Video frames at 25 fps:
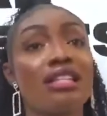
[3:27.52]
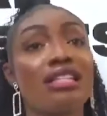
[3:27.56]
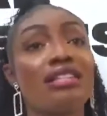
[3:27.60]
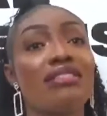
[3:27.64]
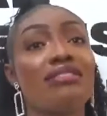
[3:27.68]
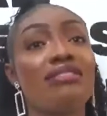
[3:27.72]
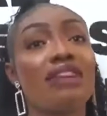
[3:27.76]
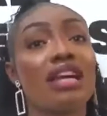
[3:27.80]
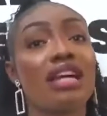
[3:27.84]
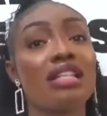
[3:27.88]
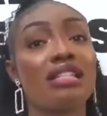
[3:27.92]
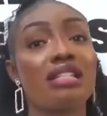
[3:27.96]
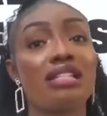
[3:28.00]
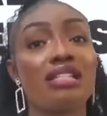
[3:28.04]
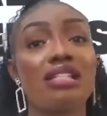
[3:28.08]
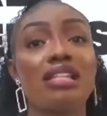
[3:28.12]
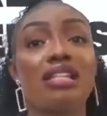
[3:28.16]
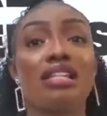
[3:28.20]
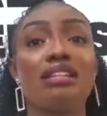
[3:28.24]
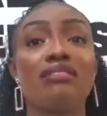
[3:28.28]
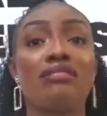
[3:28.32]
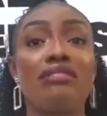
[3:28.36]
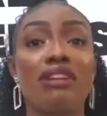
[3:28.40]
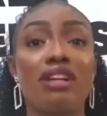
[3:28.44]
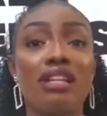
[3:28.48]
This event
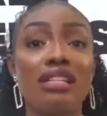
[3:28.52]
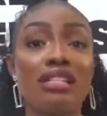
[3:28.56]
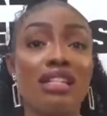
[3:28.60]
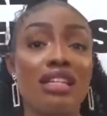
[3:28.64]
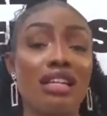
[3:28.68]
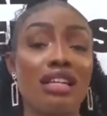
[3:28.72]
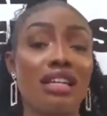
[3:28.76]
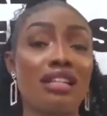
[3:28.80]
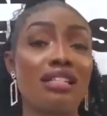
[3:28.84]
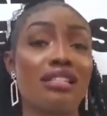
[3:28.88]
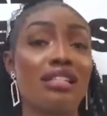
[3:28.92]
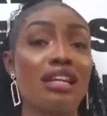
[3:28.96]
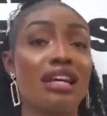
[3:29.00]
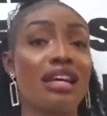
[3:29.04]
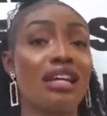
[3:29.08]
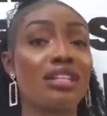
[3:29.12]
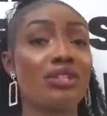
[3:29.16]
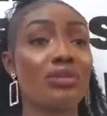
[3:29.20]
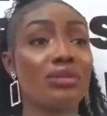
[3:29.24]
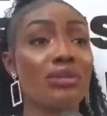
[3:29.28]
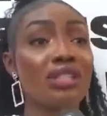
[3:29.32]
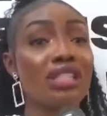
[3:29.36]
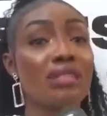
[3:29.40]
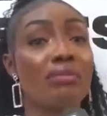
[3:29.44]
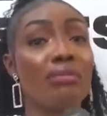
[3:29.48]
is an event set
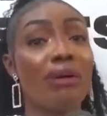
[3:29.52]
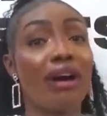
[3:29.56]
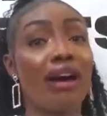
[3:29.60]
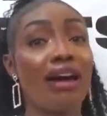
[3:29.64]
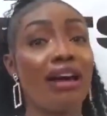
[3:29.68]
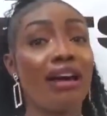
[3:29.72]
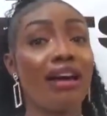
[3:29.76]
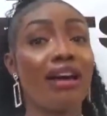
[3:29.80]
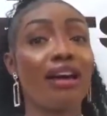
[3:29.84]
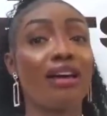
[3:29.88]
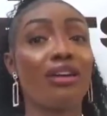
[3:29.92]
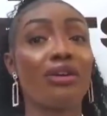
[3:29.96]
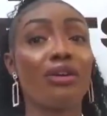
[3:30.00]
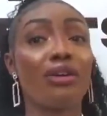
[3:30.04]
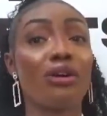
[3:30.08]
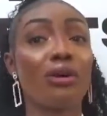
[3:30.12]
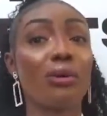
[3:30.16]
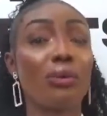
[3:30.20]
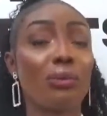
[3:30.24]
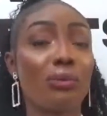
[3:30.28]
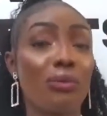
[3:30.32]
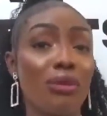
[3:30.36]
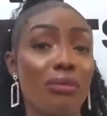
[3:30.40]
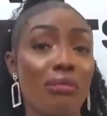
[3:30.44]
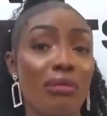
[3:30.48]
aside to inspire
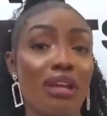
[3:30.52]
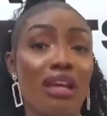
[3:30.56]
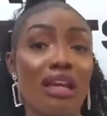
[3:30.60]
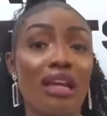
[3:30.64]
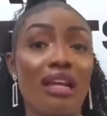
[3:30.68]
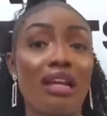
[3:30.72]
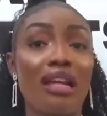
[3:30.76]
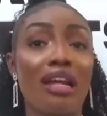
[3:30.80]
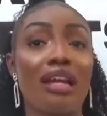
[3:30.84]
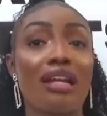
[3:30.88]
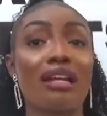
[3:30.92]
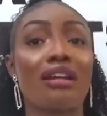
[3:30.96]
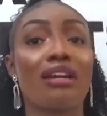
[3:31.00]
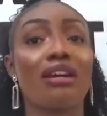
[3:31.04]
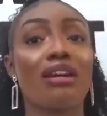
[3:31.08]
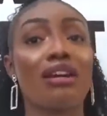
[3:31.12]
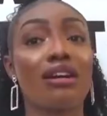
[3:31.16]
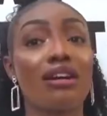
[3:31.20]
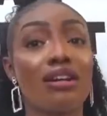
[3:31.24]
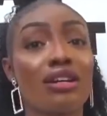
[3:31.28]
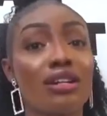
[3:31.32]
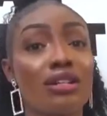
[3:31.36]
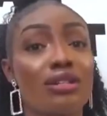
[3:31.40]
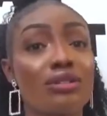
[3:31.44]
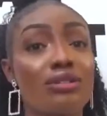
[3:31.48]
young women and
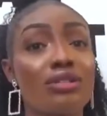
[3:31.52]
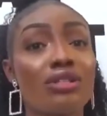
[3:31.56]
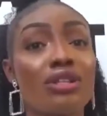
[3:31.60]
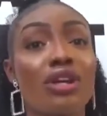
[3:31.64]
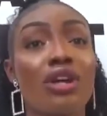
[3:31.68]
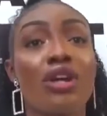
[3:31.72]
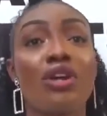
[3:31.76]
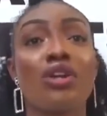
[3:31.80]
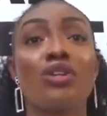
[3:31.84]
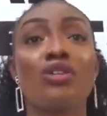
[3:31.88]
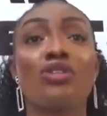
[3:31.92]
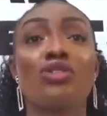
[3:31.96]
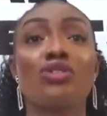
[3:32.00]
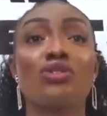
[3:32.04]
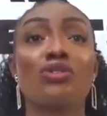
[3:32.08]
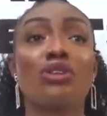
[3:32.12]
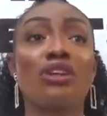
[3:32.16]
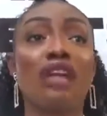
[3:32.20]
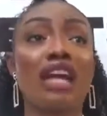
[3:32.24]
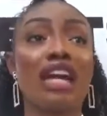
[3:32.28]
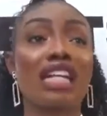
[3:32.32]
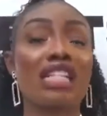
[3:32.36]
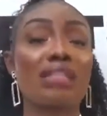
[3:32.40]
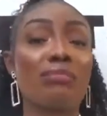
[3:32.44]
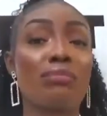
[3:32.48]
girls to
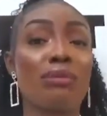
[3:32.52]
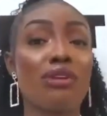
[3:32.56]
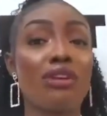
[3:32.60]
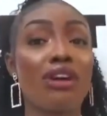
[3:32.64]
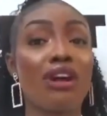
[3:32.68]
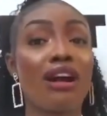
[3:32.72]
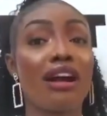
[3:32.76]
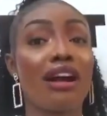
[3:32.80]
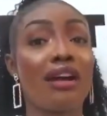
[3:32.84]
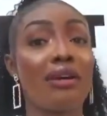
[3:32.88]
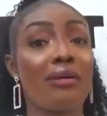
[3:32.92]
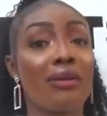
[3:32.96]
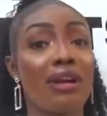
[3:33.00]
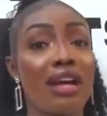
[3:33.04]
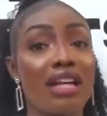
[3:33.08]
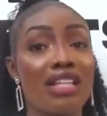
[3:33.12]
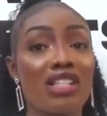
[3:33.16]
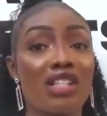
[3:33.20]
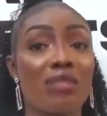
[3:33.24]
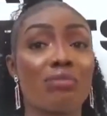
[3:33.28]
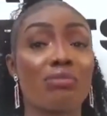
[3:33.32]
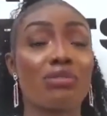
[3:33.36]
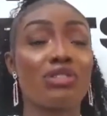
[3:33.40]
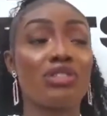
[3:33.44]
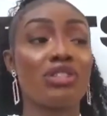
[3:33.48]
explore
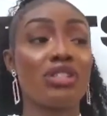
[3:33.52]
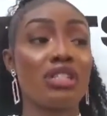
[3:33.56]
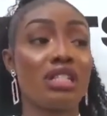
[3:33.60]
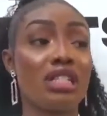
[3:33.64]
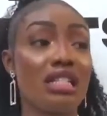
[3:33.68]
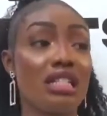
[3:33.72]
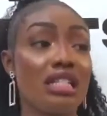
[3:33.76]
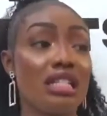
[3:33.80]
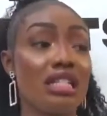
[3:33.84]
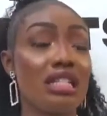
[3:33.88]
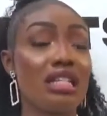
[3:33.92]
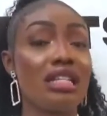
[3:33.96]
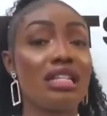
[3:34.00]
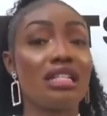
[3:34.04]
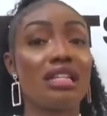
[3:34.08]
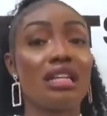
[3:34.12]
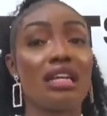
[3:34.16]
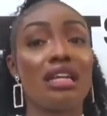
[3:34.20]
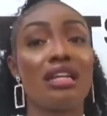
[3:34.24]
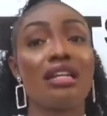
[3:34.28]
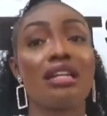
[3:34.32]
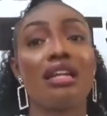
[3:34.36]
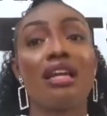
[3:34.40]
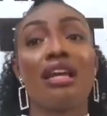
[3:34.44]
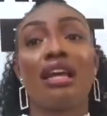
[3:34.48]
careers and opportunities
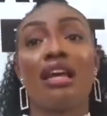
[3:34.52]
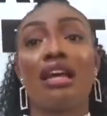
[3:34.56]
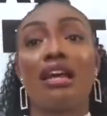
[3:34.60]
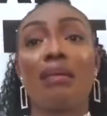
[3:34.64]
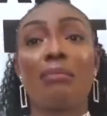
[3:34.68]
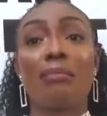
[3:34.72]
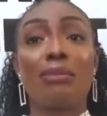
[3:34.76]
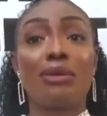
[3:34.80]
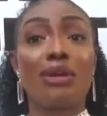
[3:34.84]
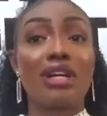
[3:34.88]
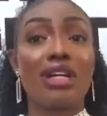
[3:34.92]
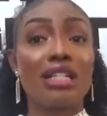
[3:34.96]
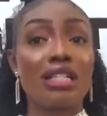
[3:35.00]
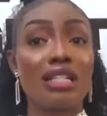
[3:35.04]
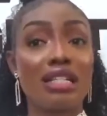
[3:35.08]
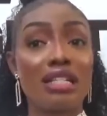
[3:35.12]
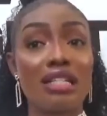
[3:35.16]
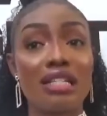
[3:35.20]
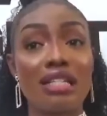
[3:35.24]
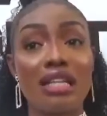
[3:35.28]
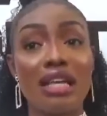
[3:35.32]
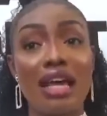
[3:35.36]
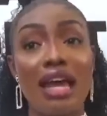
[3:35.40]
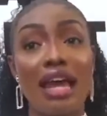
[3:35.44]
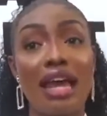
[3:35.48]
in
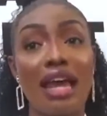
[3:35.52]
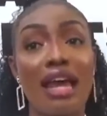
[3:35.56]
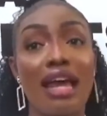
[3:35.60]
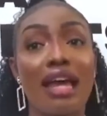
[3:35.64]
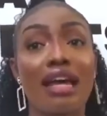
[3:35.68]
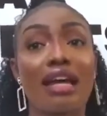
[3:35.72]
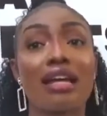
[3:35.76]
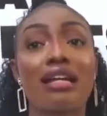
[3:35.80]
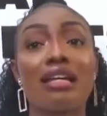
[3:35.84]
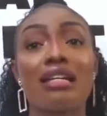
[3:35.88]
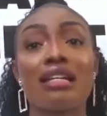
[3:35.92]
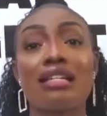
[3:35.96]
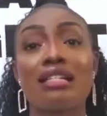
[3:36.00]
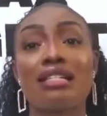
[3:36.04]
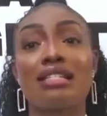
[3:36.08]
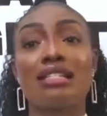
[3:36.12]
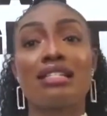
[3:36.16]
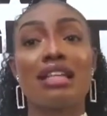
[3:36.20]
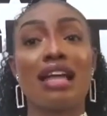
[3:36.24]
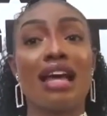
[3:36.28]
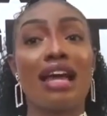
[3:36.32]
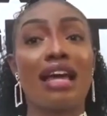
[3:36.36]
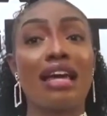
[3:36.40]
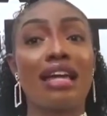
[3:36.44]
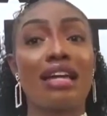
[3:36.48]
emerging tech,
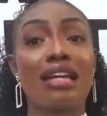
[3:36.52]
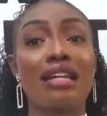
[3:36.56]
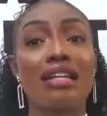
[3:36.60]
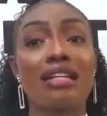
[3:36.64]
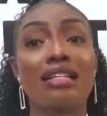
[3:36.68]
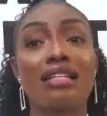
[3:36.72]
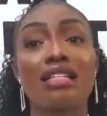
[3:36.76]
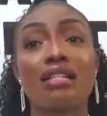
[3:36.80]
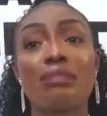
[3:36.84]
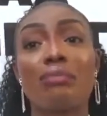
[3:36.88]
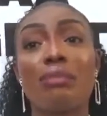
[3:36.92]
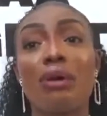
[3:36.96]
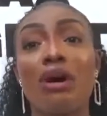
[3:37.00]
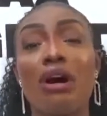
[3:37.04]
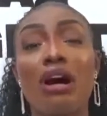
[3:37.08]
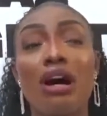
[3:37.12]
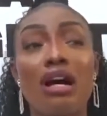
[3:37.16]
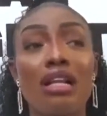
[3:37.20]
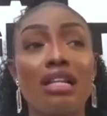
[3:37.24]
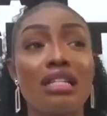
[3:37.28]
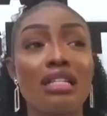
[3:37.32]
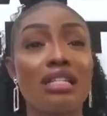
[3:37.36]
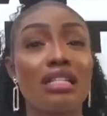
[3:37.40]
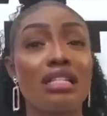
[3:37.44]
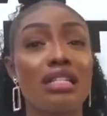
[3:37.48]
science,
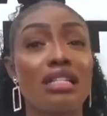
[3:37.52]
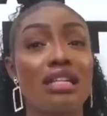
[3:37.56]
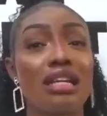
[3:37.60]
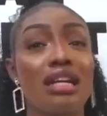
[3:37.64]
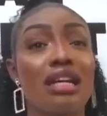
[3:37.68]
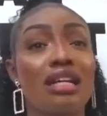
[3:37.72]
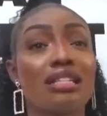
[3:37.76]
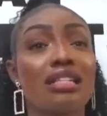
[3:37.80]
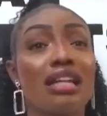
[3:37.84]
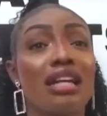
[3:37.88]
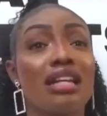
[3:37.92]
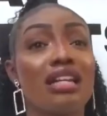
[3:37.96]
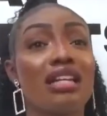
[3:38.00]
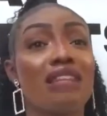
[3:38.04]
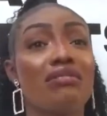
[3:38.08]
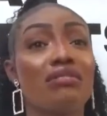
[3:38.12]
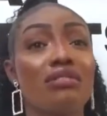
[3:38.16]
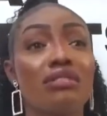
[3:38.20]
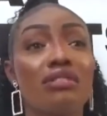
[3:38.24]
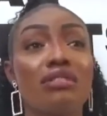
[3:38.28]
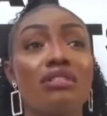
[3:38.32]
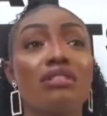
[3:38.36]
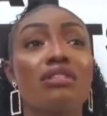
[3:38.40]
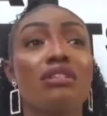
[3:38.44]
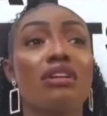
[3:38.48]
politics, and
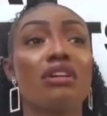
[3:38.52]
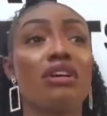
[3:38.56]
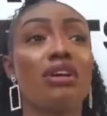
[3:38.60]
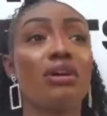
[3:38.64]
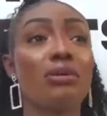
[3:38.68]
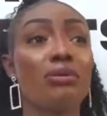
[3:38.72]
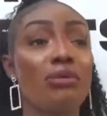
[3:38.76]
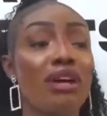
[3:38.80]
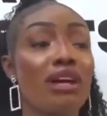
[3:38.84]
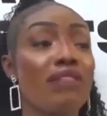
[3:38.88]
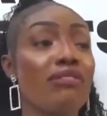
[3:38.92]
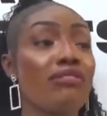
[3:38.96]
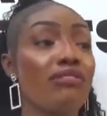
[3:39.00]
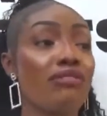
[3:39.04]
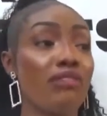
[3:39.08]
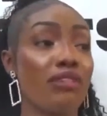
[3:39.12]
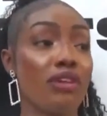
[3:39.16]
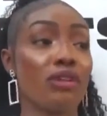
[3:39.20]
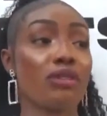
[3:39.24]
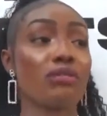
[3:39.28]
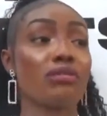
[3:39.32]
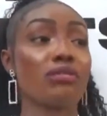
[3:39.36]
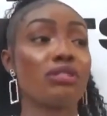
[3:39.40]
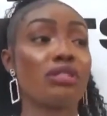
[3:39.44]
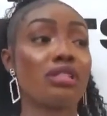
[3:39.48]
even great
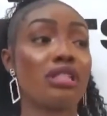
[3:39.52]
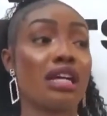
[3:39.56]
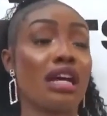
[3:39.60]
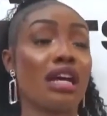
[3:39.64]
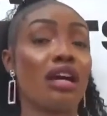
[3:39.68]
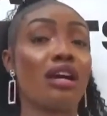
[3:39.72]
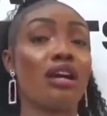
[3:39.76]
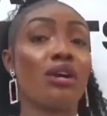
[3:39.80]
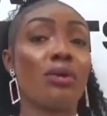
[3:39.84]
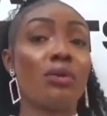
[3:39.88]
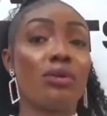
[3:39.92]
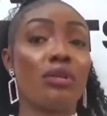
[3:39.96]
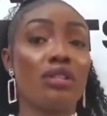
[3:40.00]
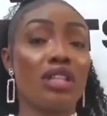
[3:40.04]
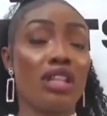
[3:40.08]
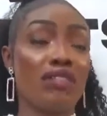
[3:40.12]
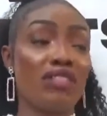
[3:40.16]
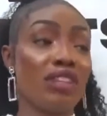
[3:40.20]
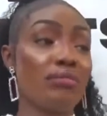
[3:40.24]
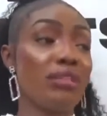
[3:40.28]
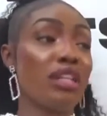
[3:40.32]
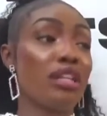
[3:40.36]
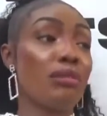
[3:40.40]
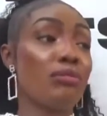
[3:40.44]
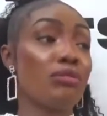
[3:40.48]
fields that
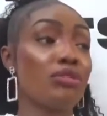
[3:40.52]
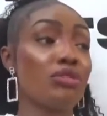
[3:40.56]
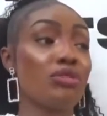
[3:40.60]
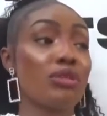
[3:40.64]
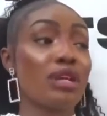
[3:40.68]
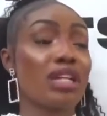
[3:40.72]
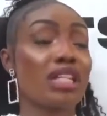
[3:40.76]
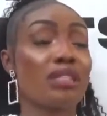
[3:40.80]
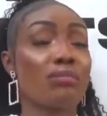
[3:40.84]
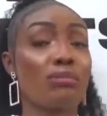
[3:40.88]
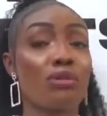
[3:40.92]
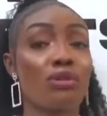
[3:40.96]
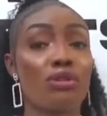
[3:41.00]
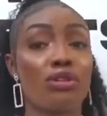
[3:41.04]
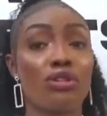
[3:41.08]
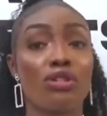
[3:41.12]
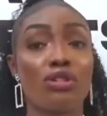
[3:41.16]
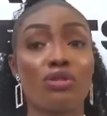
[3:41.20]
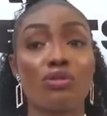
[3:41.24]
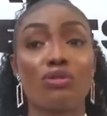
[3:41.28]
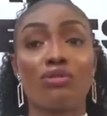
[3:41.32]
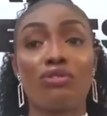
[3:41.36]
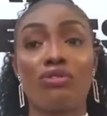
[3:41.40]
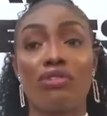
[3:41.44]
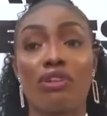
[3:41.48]
they've not been able to explore
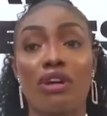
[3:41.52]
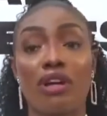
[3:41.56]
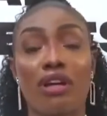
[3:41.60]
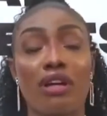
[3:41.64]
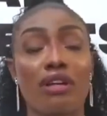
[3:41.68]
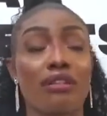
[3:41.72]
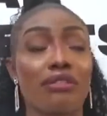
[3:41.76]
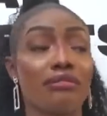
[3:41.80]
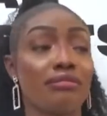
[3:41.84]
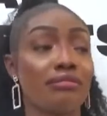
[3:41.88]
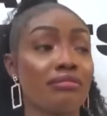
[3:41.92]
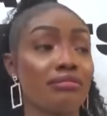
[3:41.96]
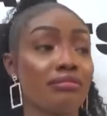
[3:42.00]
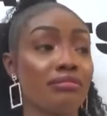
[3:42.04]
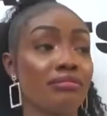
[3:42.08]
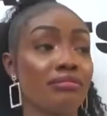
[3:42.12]
so far.